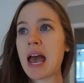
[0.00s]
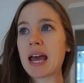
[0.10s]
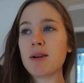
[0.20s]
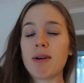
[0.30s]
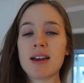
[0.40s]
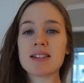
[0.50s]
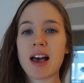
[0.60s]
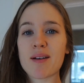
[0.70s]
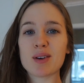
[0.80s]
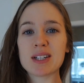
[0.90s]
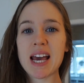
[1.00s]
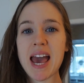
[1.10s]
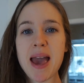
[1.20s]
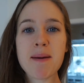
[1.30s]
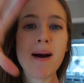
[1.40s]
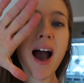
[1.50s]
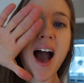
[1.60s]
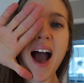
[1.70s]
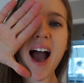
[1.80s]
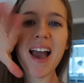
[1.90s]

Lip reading: Anyways, have a good day. Bye!